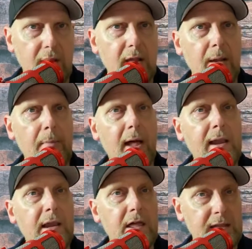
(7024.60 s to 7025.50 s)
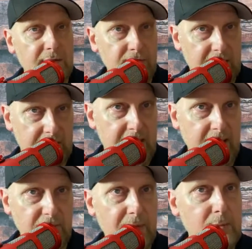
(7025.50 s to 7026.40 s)
Am I learning
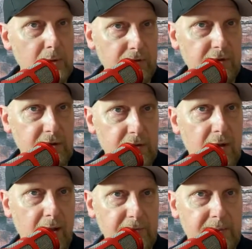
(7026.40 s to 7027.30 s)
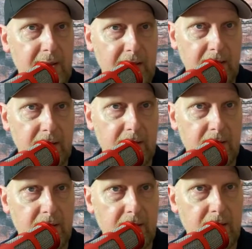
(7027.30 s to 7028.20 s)
techniques by watching you guys play?
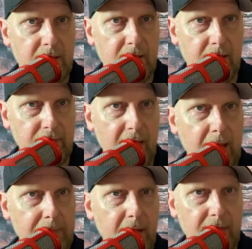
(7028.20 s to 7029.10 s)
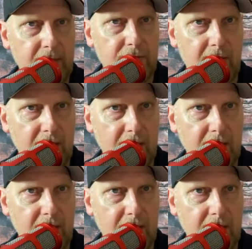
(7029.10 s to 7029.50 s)
Is that part of the attraction?